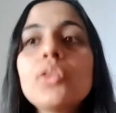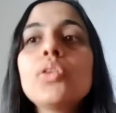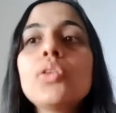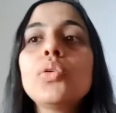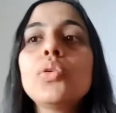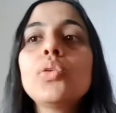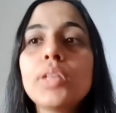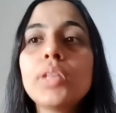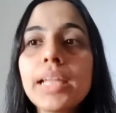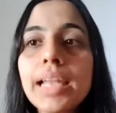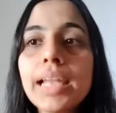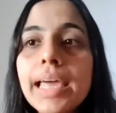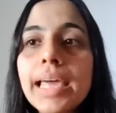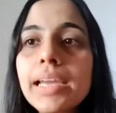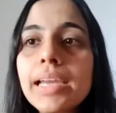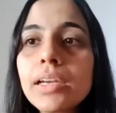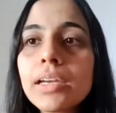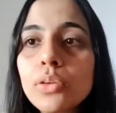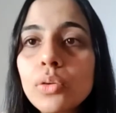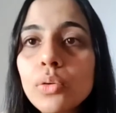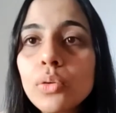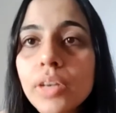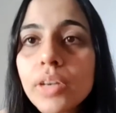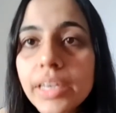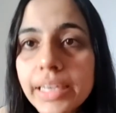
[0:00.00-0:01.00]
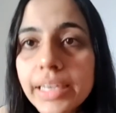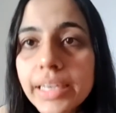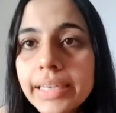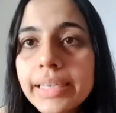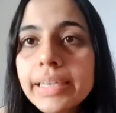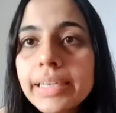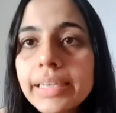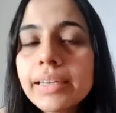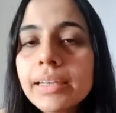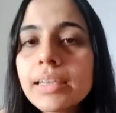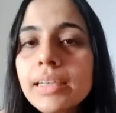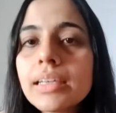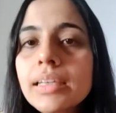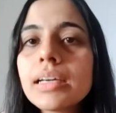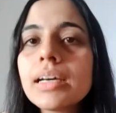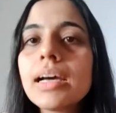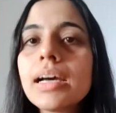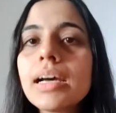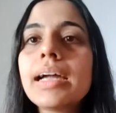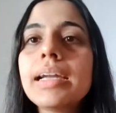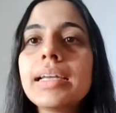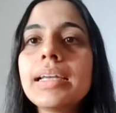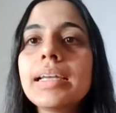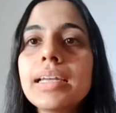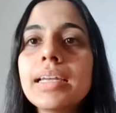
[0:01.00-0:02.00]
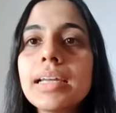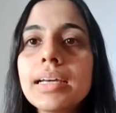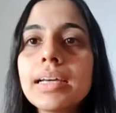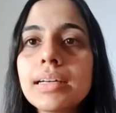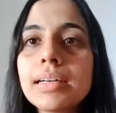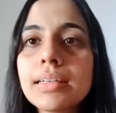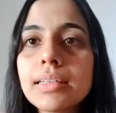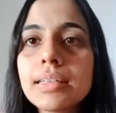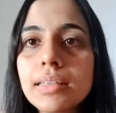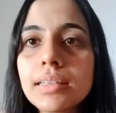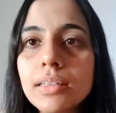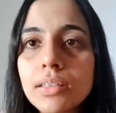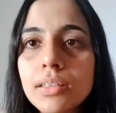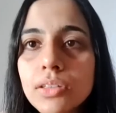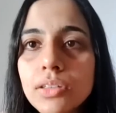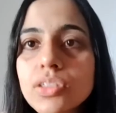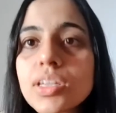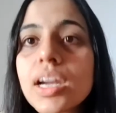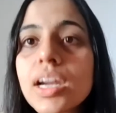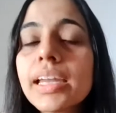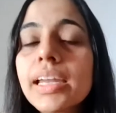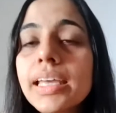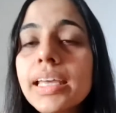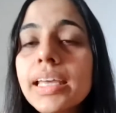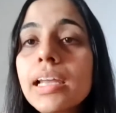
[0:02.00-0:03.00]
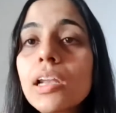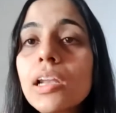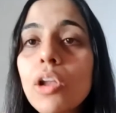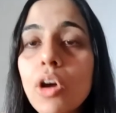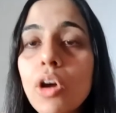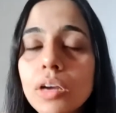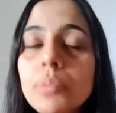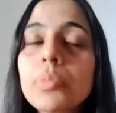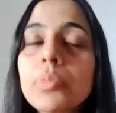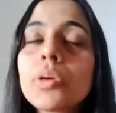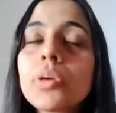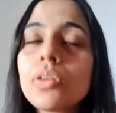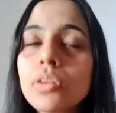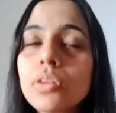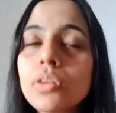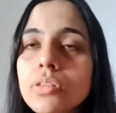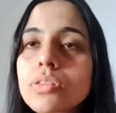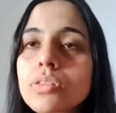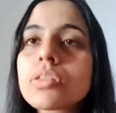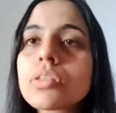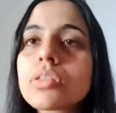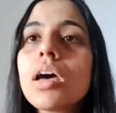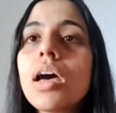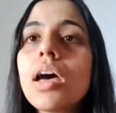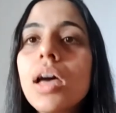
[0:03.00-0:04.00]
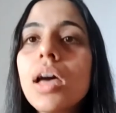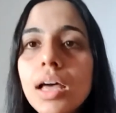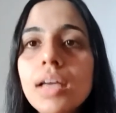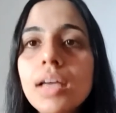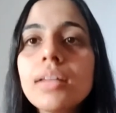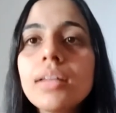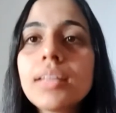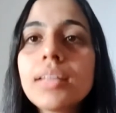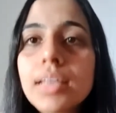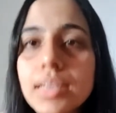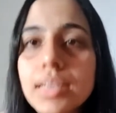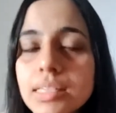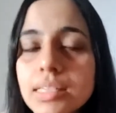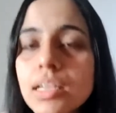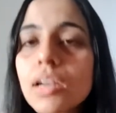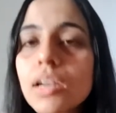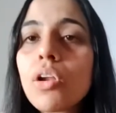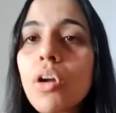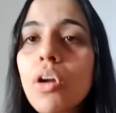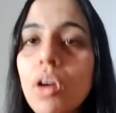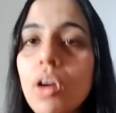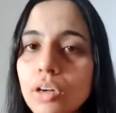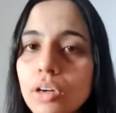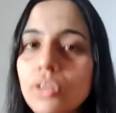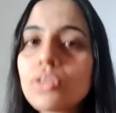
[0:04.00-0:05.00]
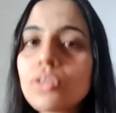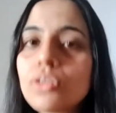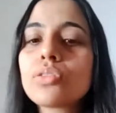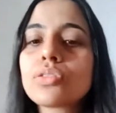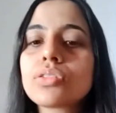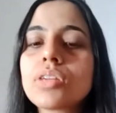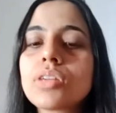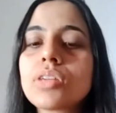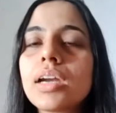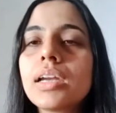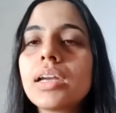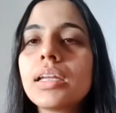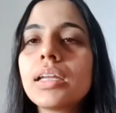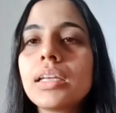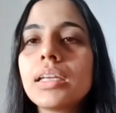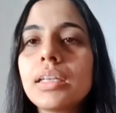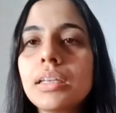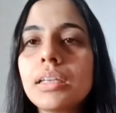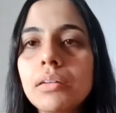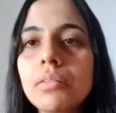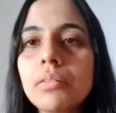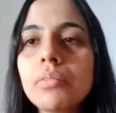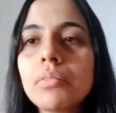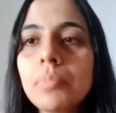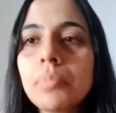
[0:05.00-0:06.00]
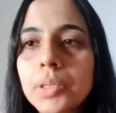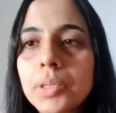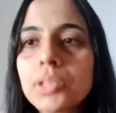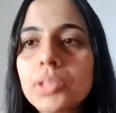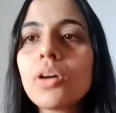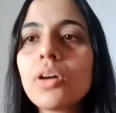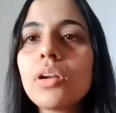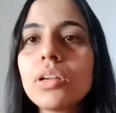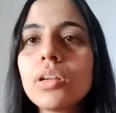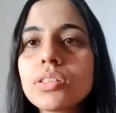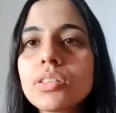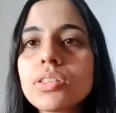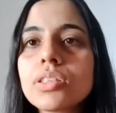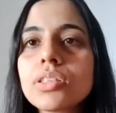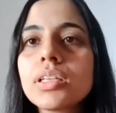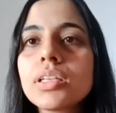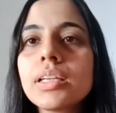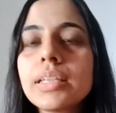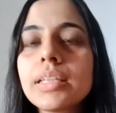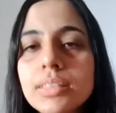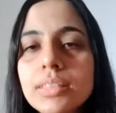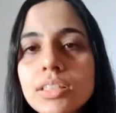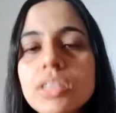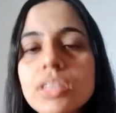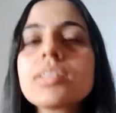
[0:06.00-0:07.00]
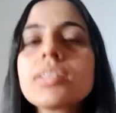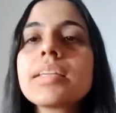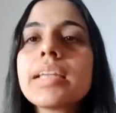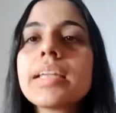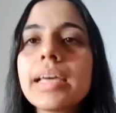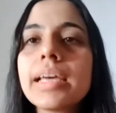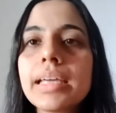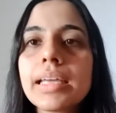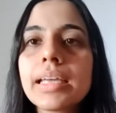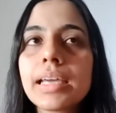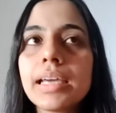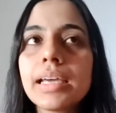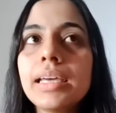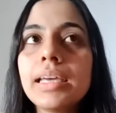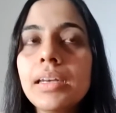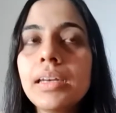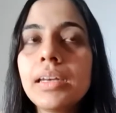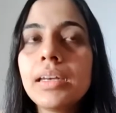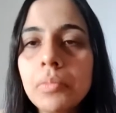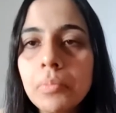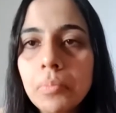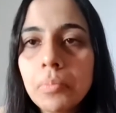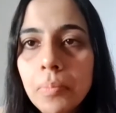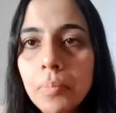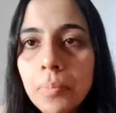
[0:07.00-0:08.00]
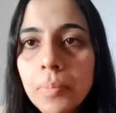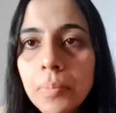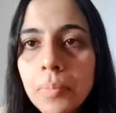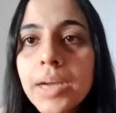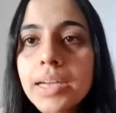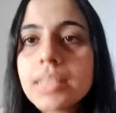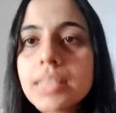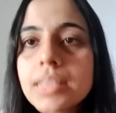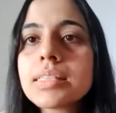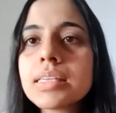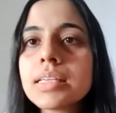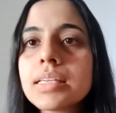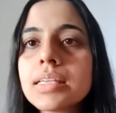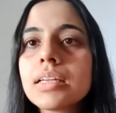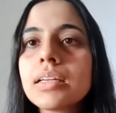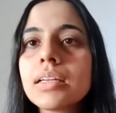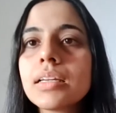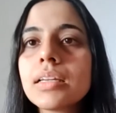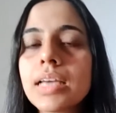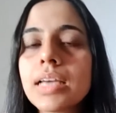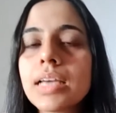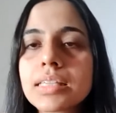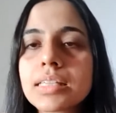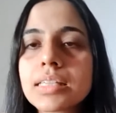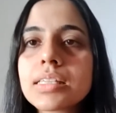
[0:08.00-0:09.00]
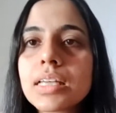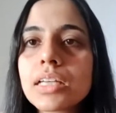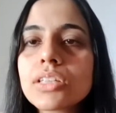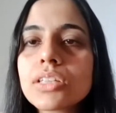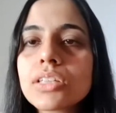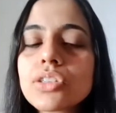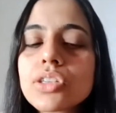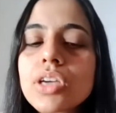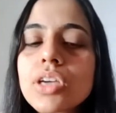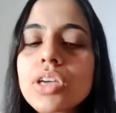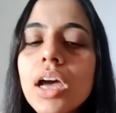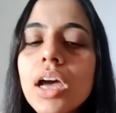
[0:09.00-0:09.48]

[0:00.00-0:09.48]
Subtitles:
Do they like to read and study a lot? Because there is a lot to study in pathology, just like in medicine as such.